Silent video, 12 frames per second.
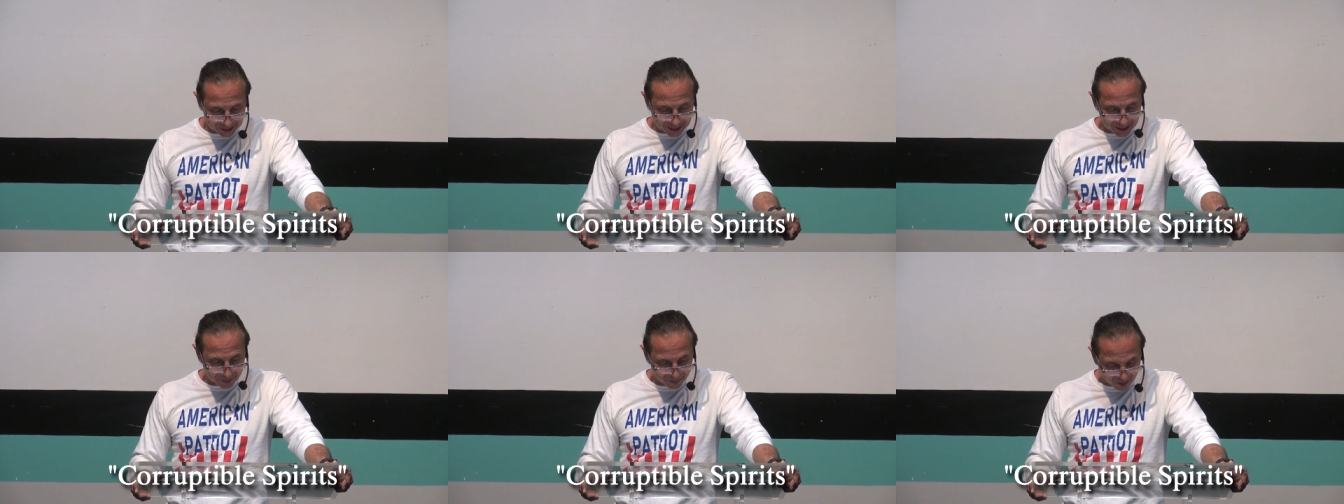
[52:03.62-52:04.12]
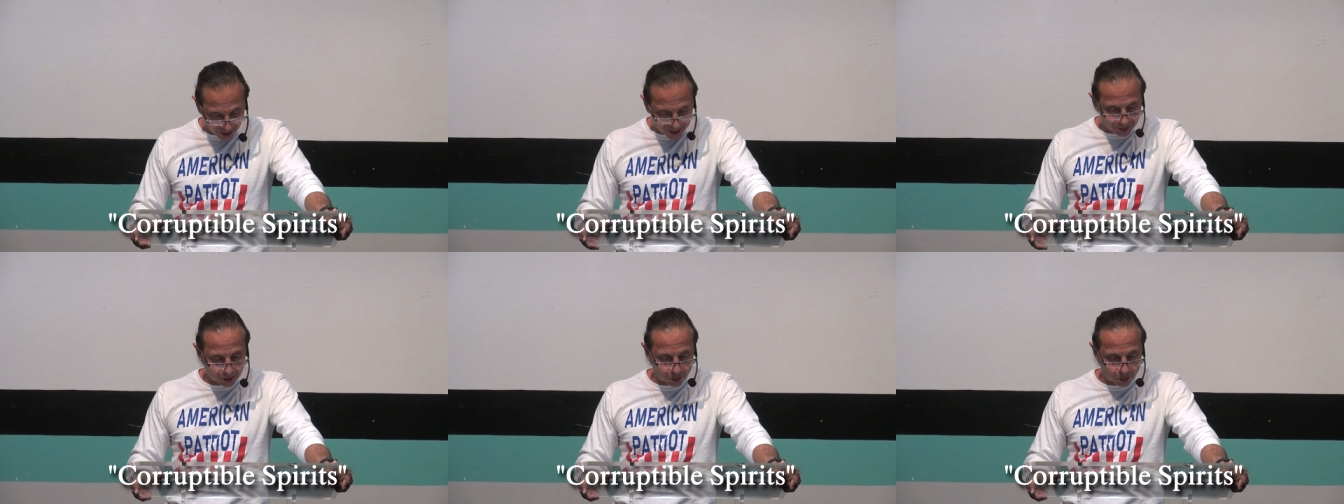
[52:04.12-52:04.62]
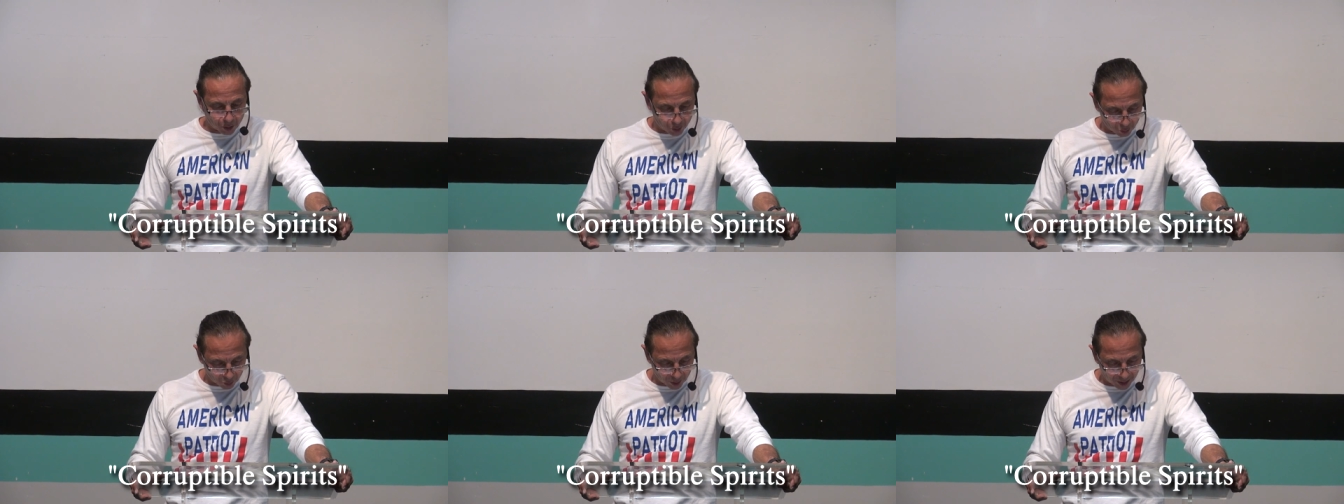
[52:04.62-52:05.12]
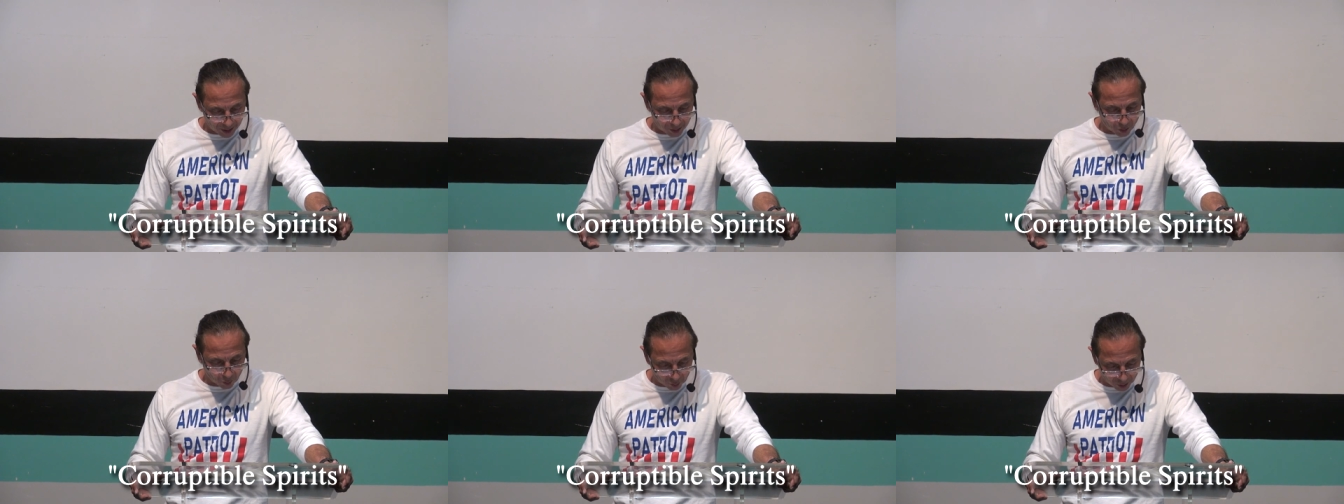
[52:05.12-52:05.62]
that he might destroy
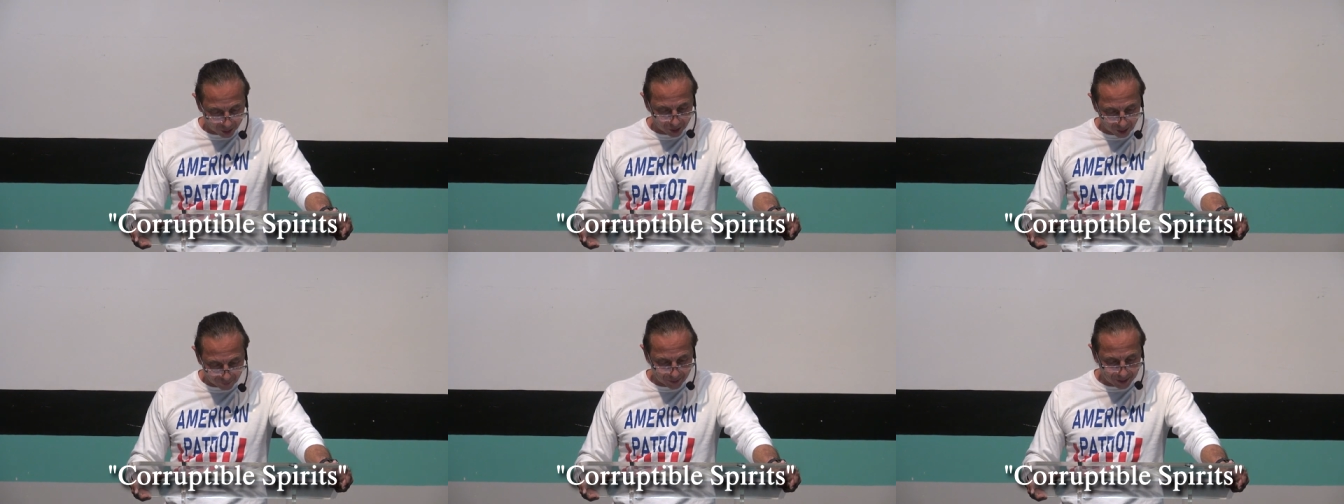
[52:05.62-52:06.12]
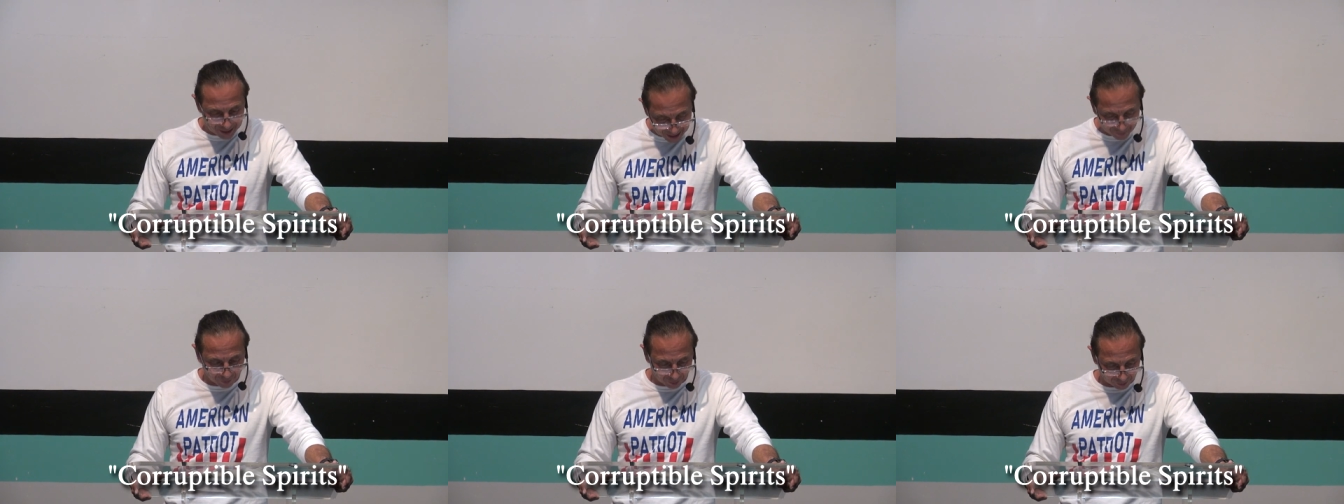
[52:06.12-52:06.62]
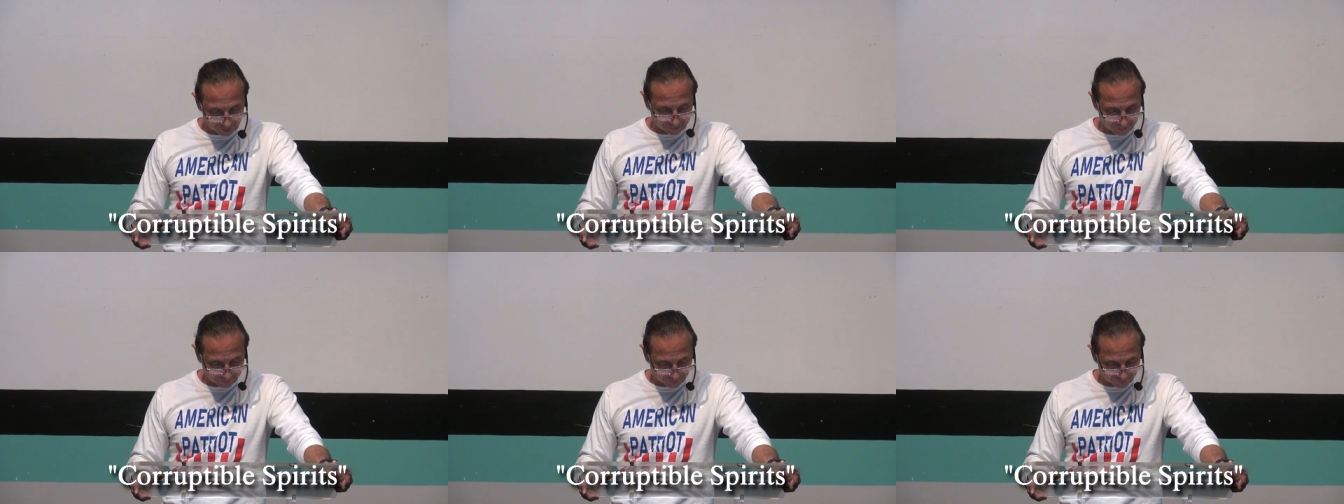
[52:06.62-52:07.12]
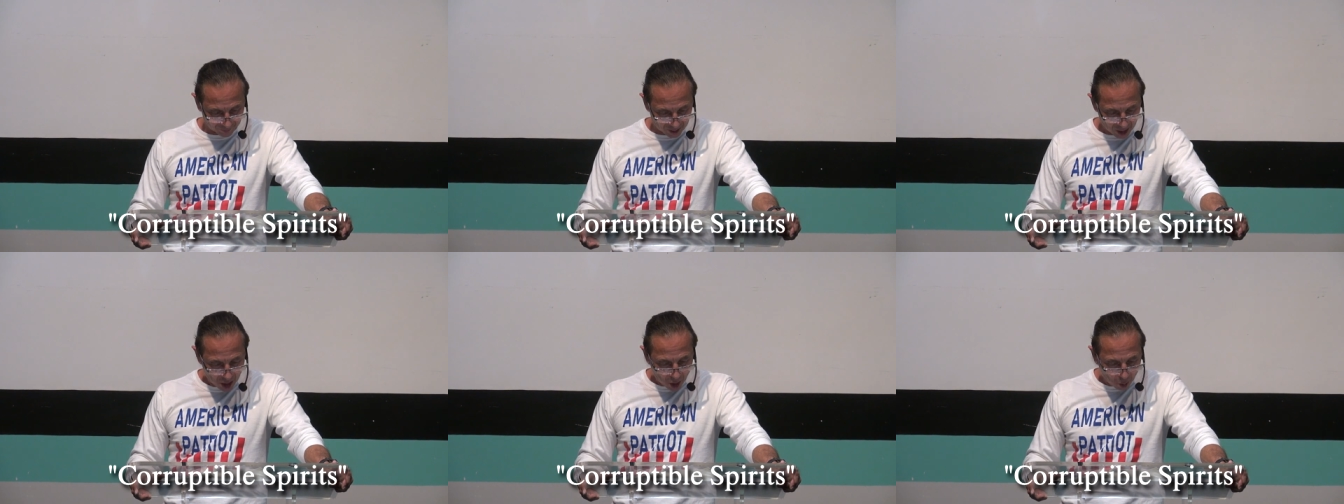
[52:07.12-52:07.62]
the works of the devil.
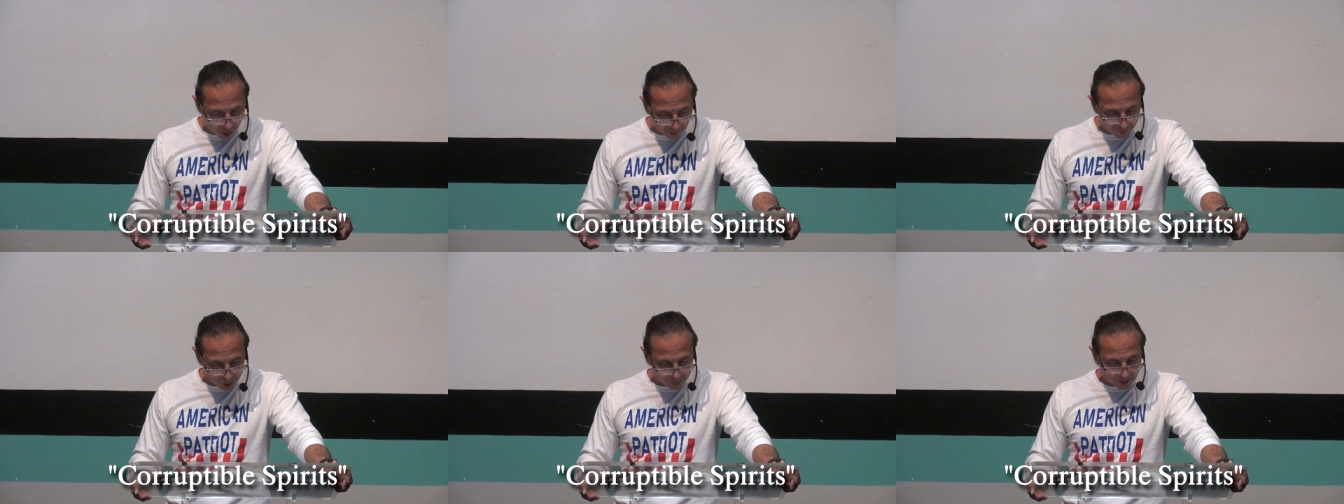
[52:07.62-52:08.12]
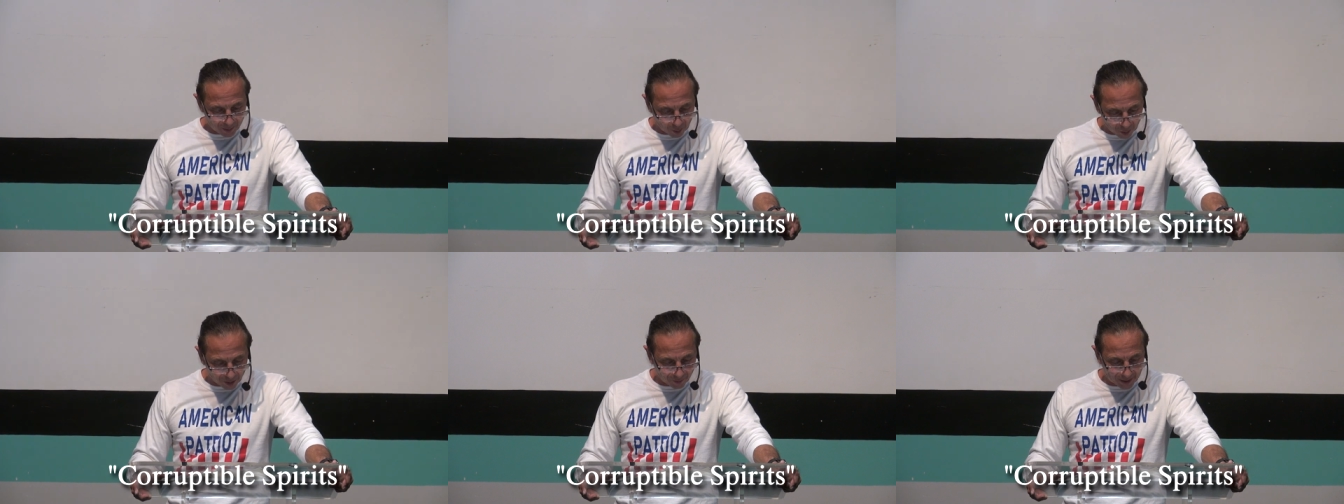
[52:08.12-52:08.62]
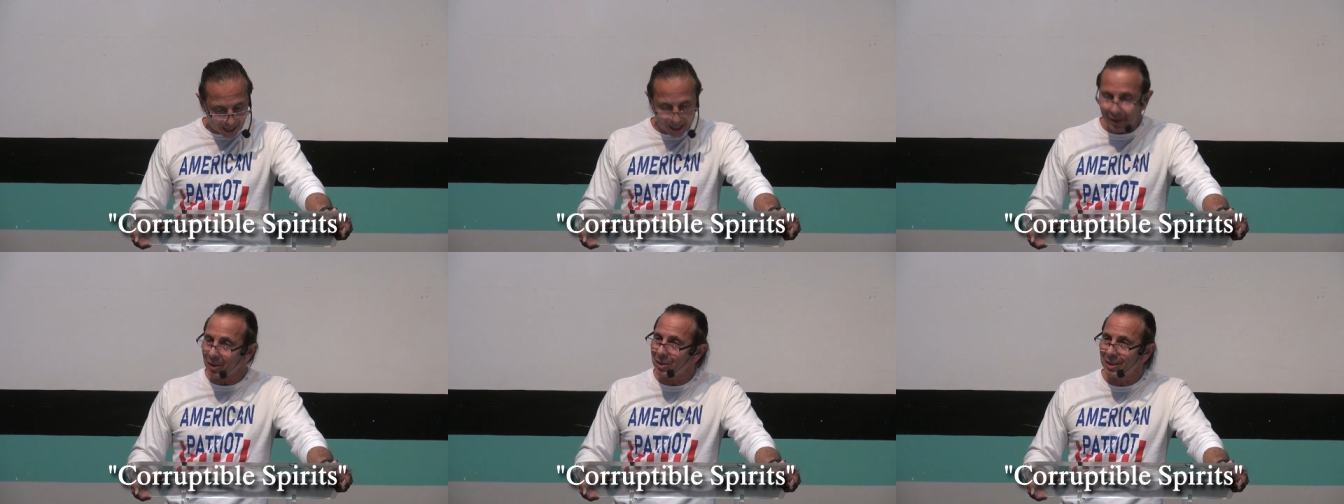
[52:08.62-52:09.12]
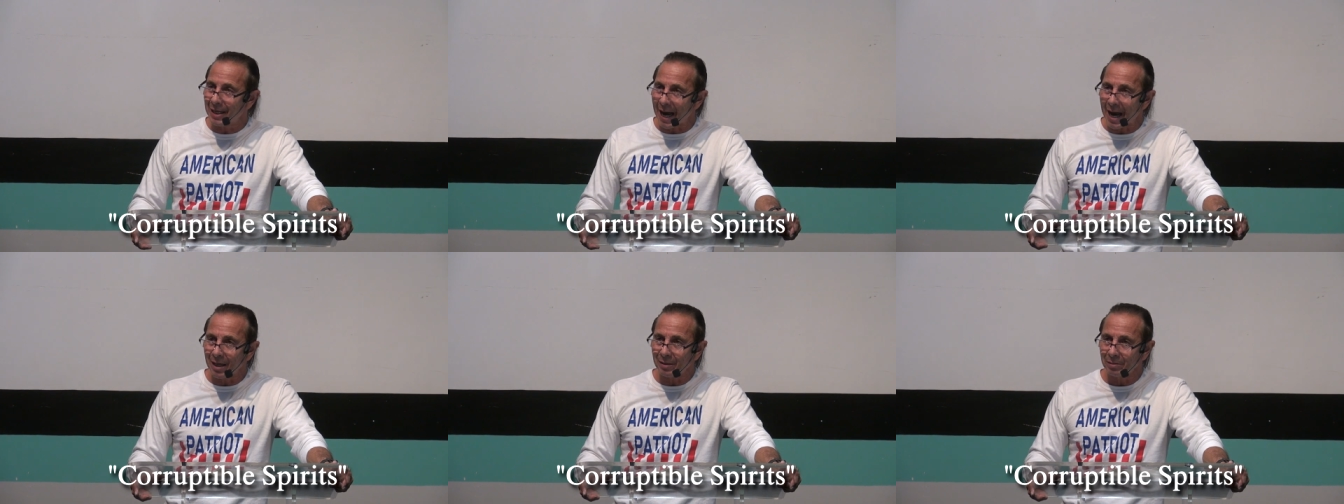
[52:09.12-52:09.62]
Whoever has been born of God does
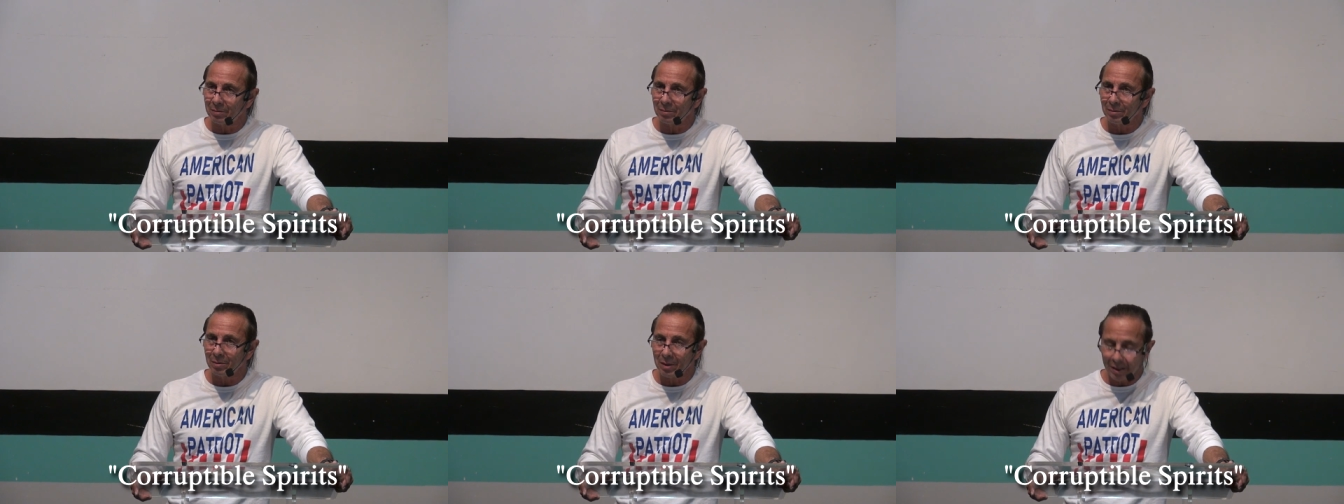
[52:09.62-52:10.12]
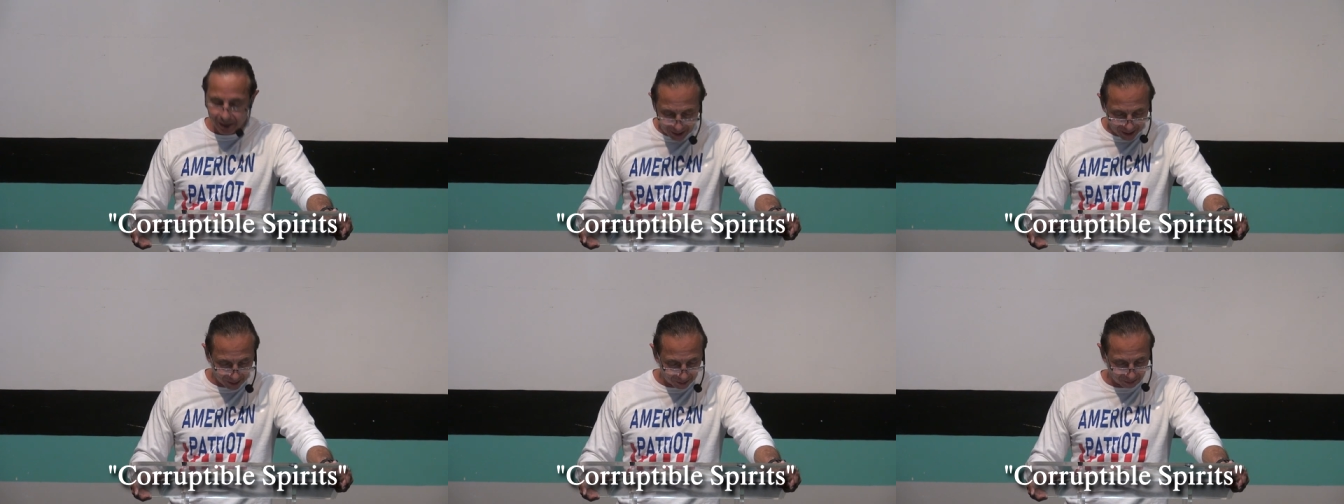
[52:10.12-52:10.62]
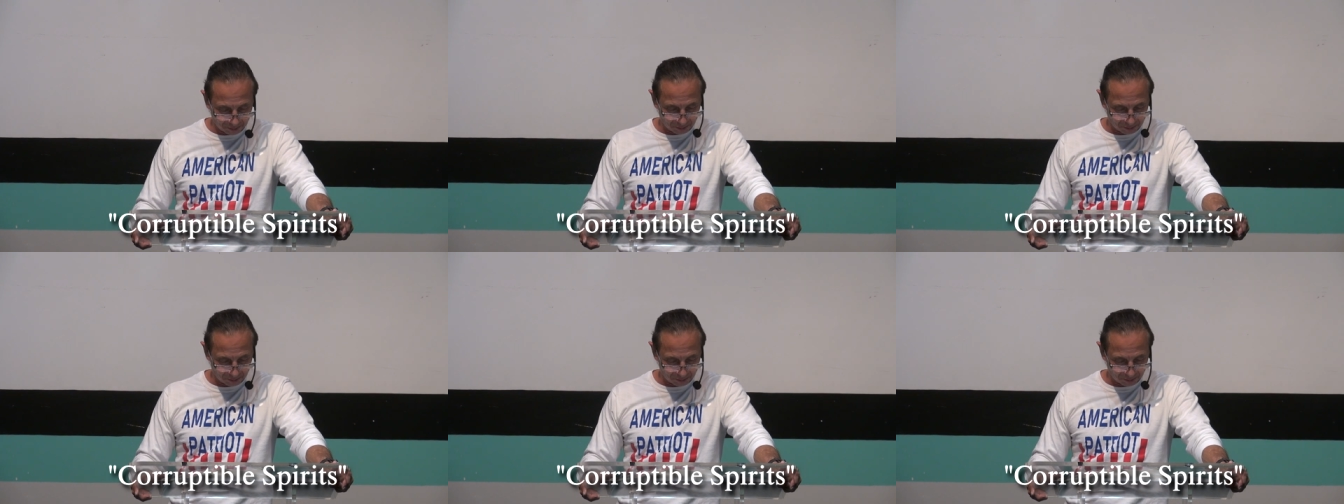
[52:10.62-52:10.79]
not sin.